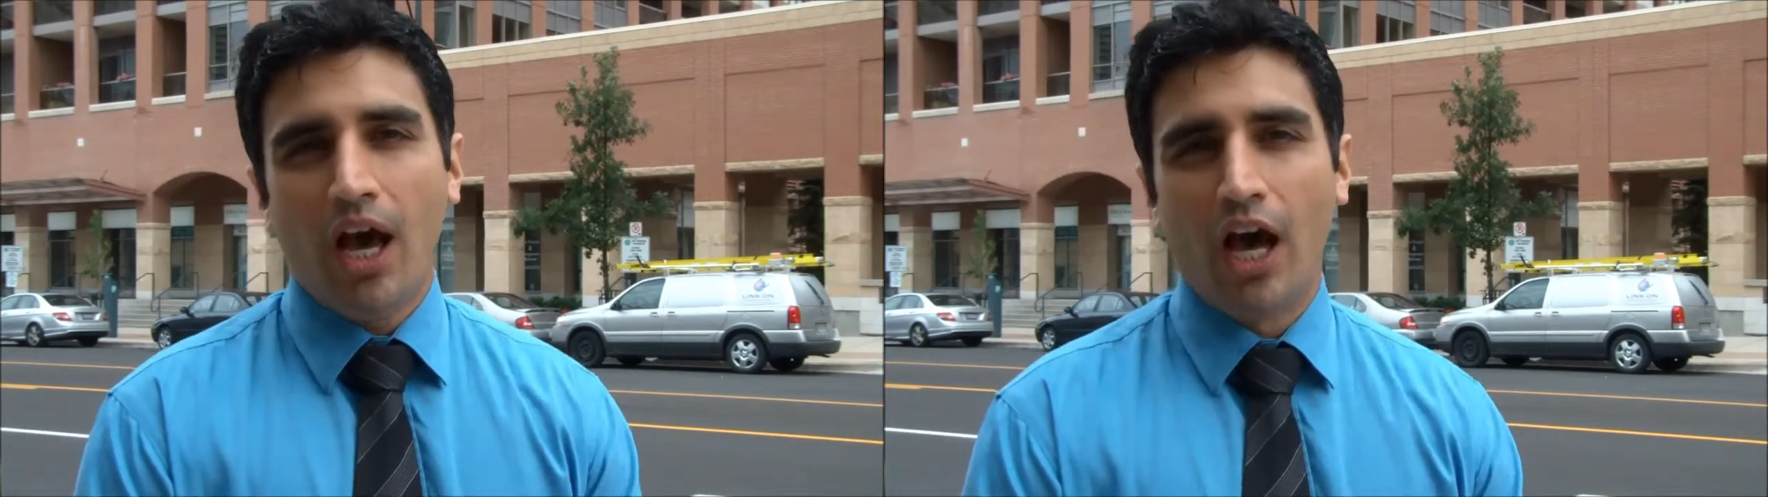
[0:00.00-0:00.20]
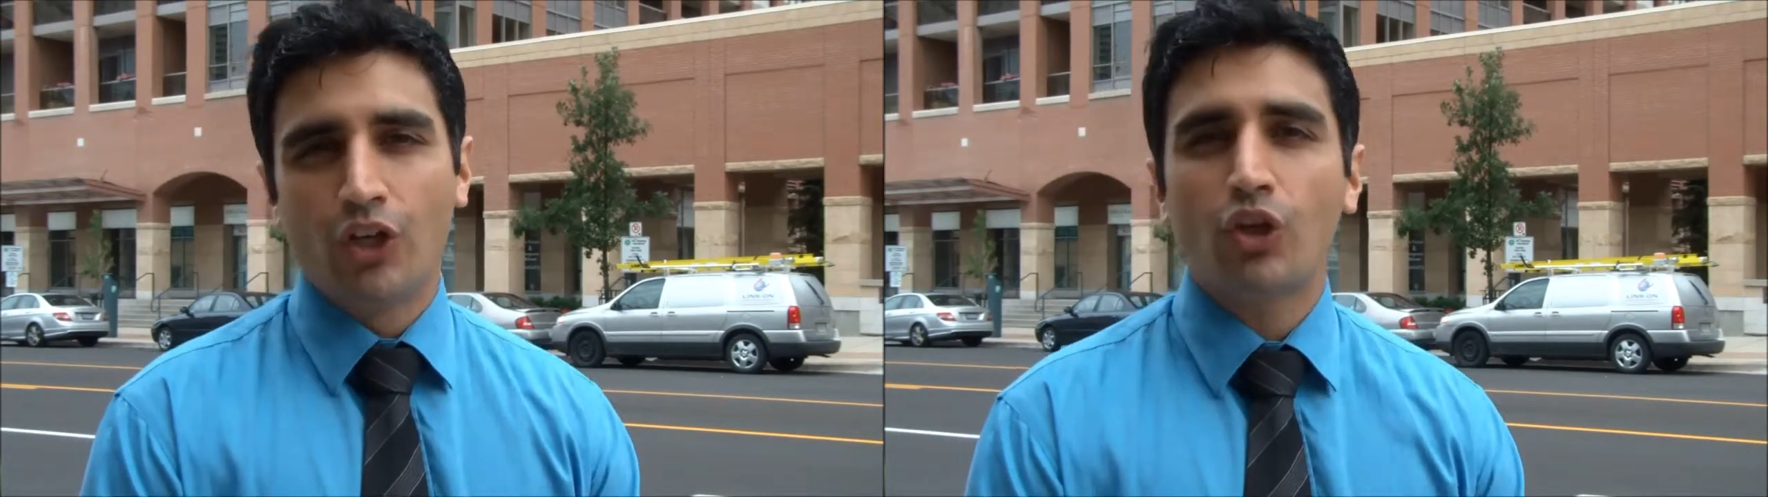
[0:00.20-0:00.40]

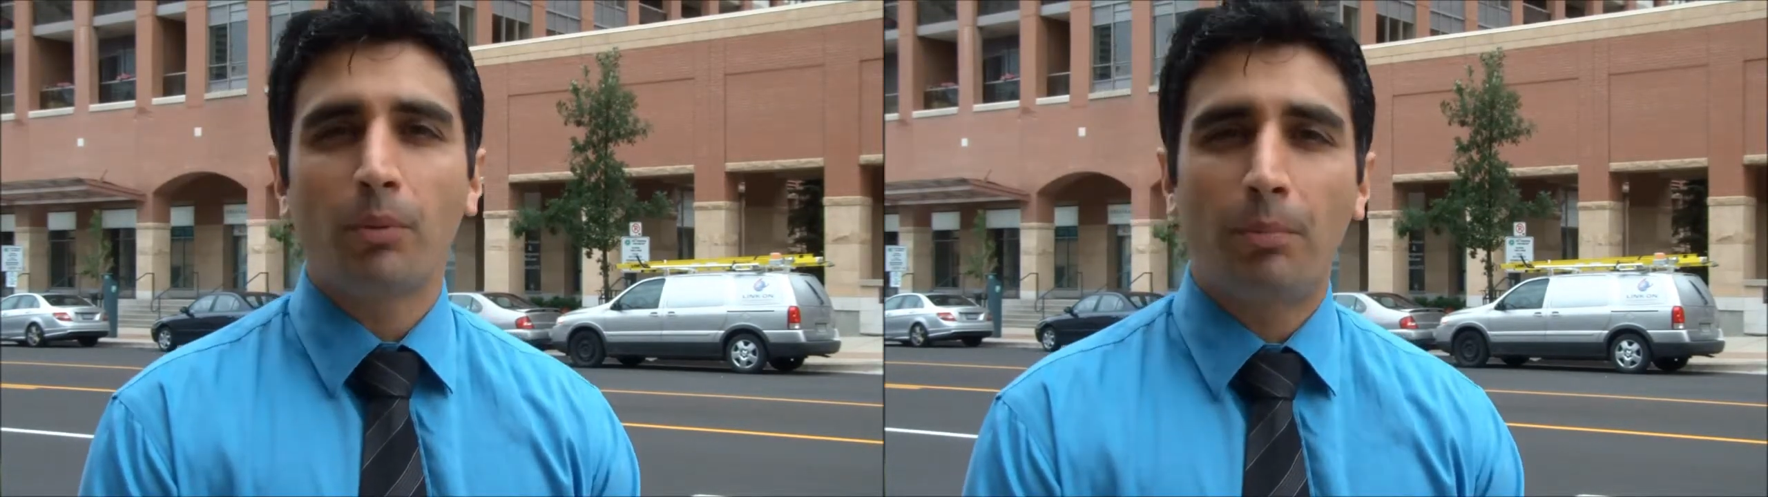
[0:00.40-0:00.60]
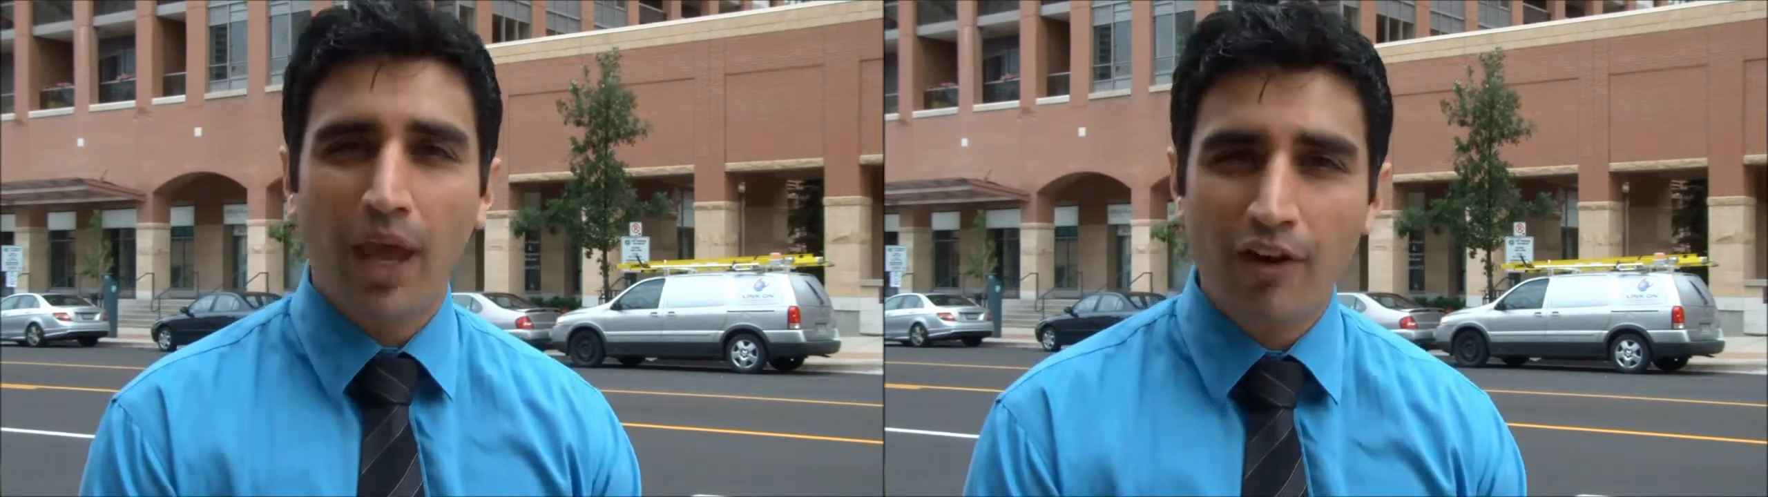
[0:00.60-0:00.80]
uh, you
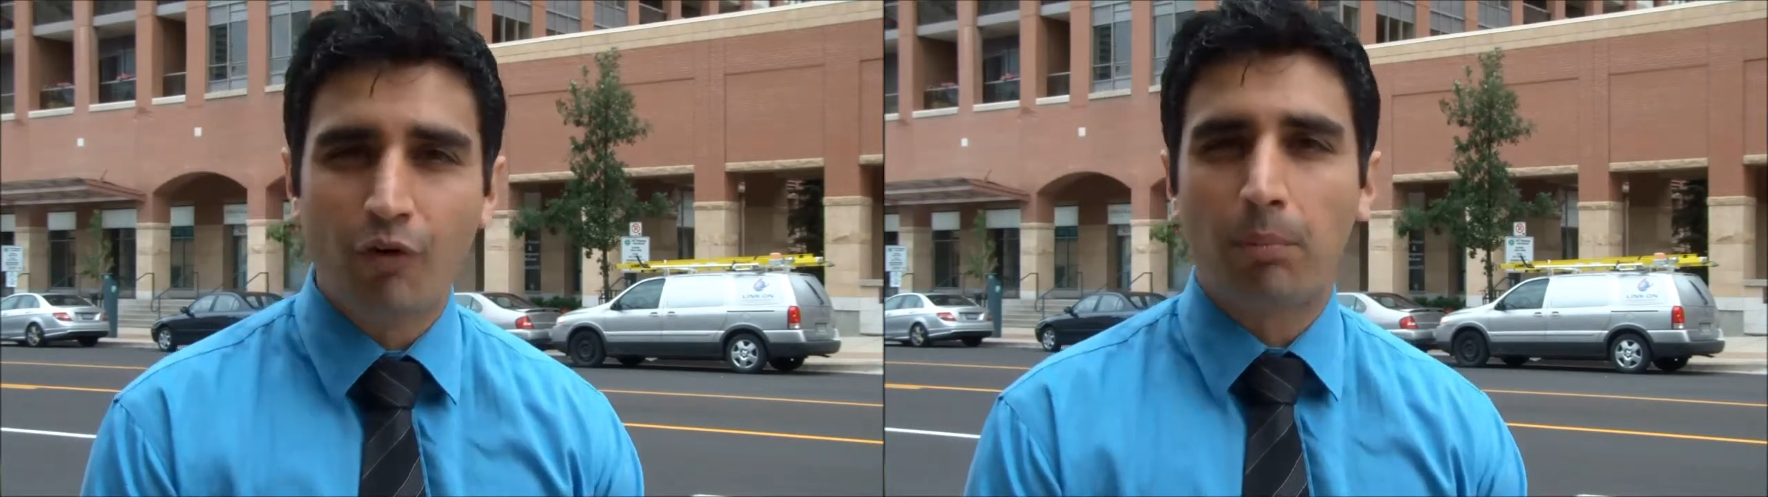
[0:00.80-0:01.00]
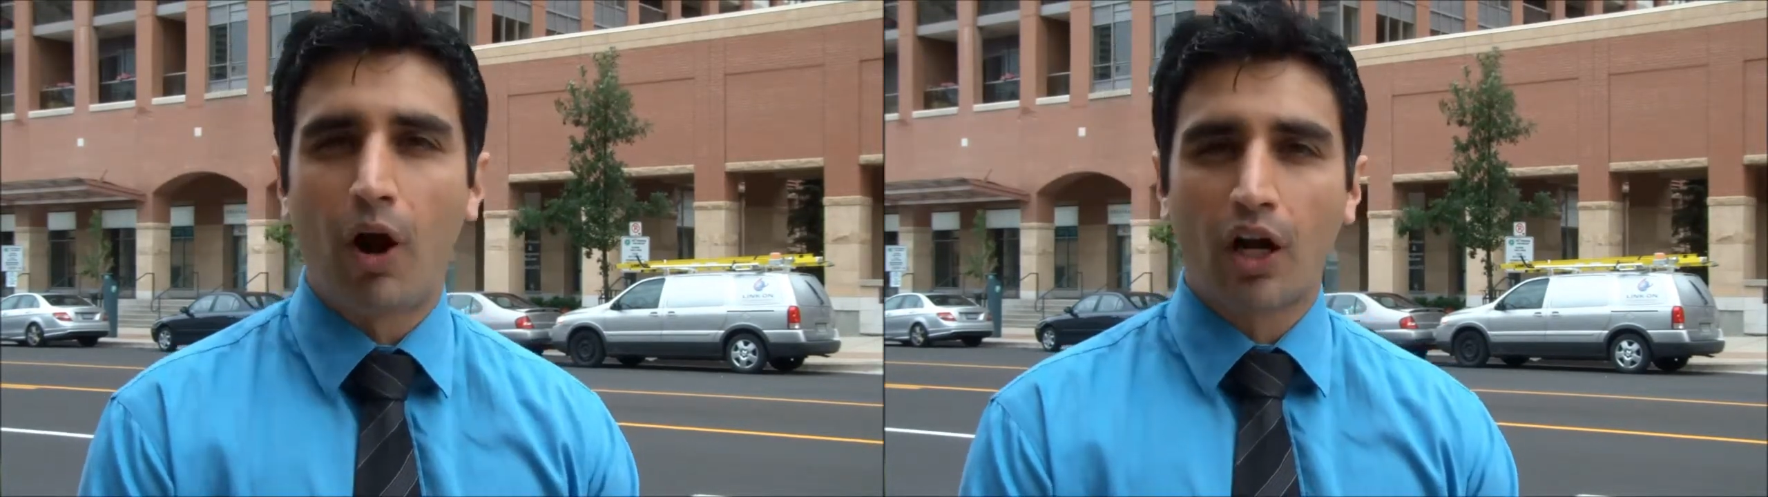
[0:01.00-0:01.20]
can pay
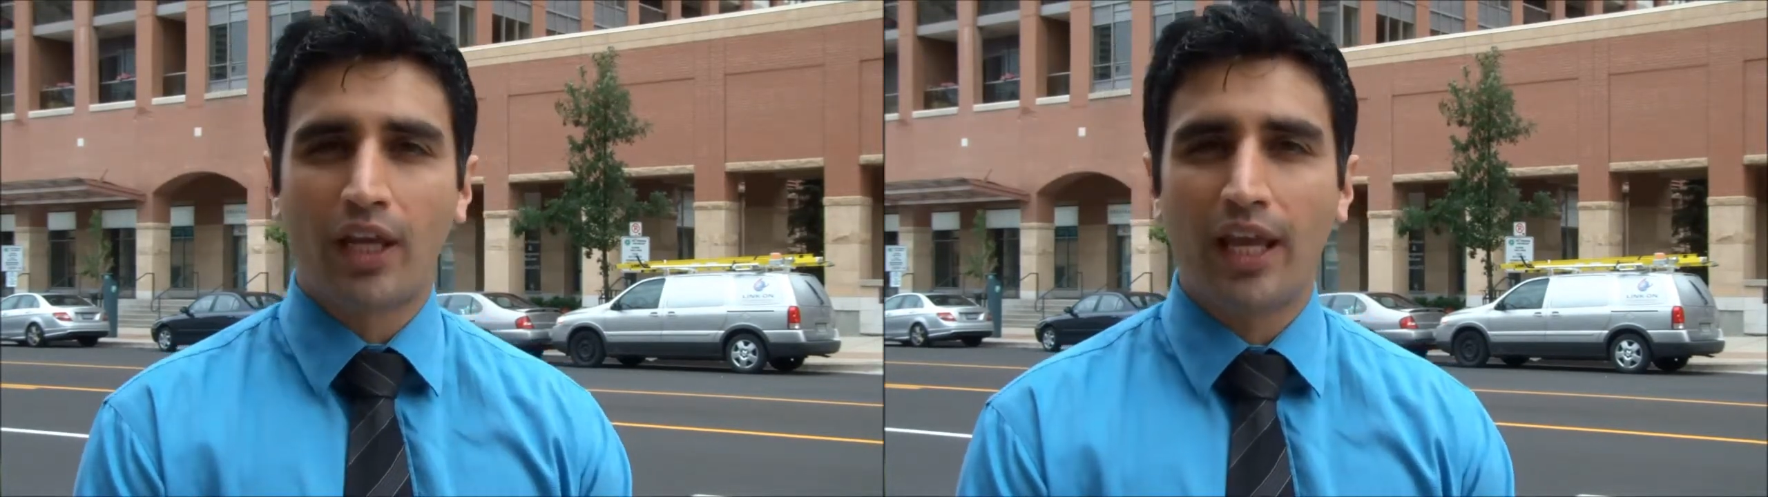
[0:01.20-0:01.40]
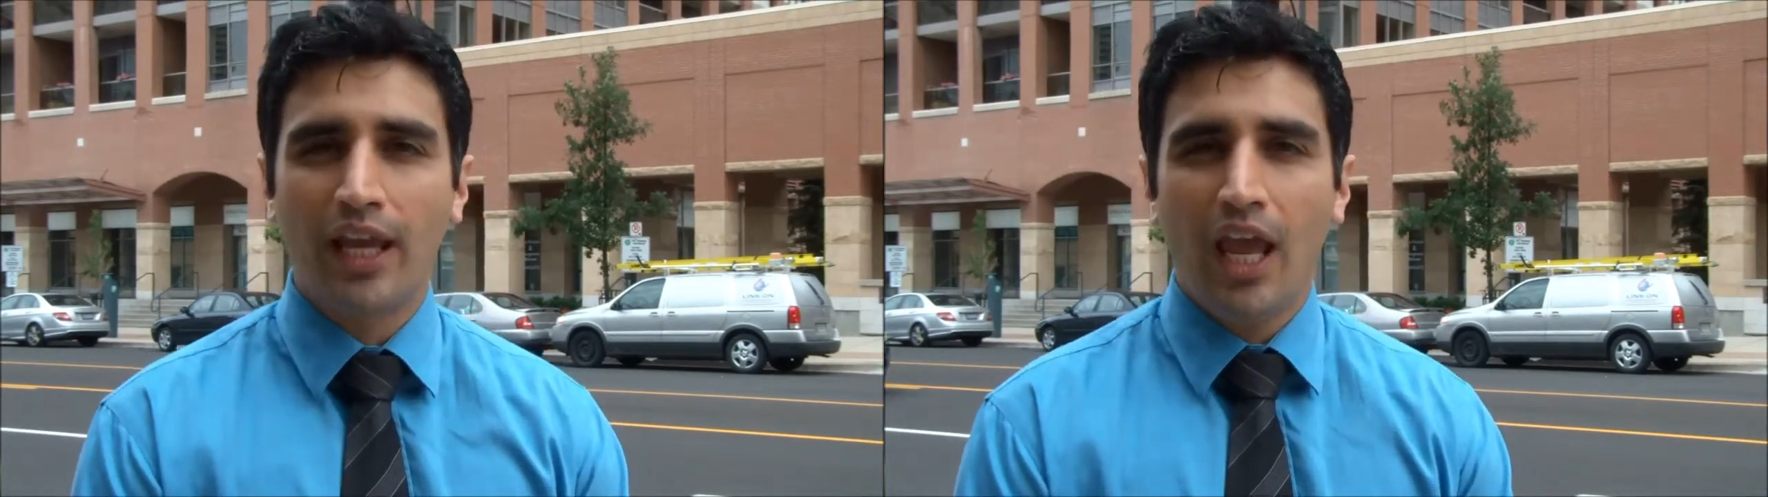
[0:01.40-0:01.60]
for
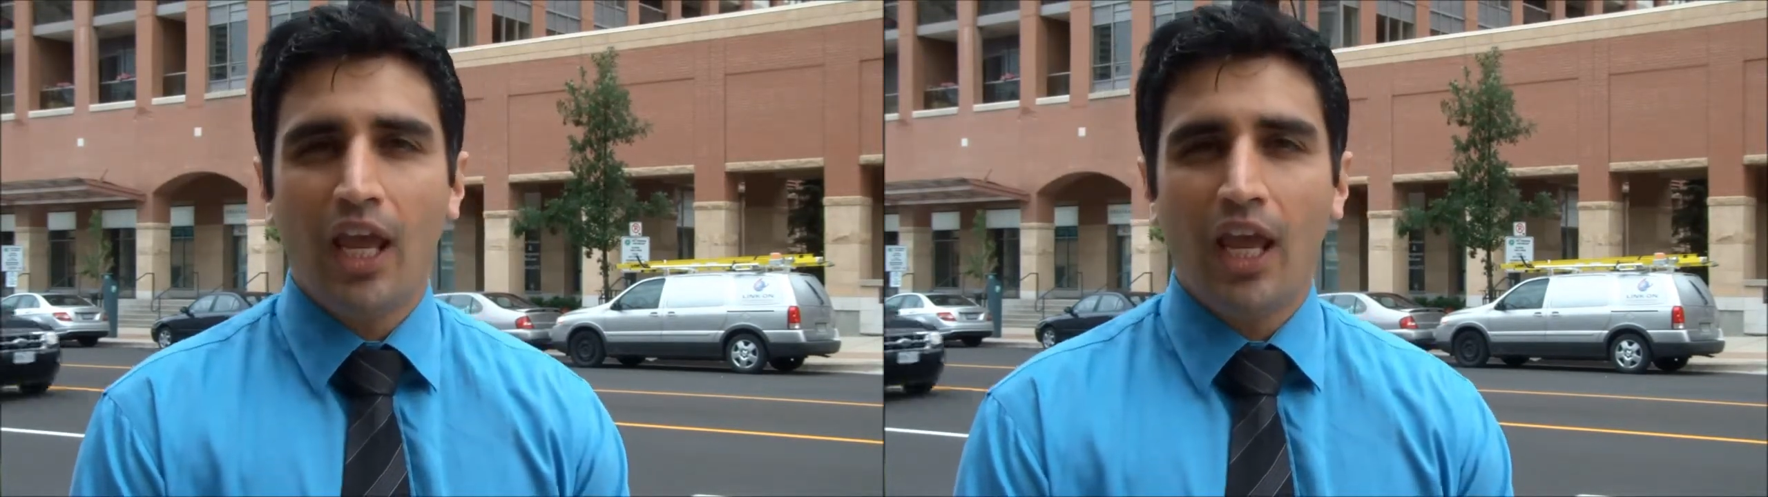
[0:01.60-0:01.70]
parking.